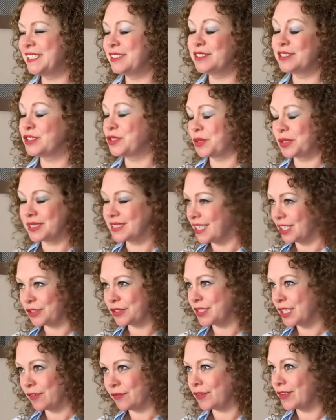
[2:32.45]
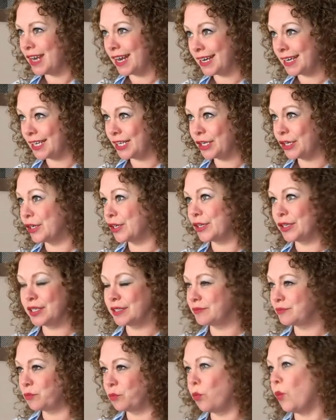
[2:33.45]
you sort of tell yourself you're not any good or
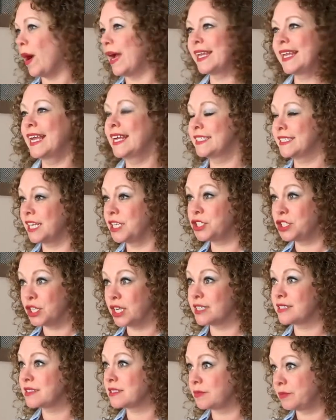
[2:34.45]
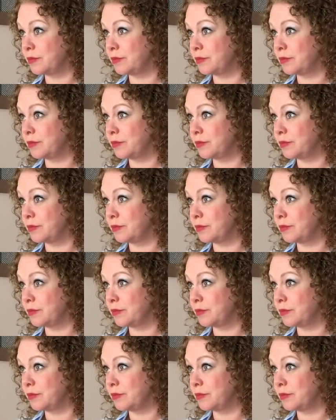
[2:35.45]
you, why can't I just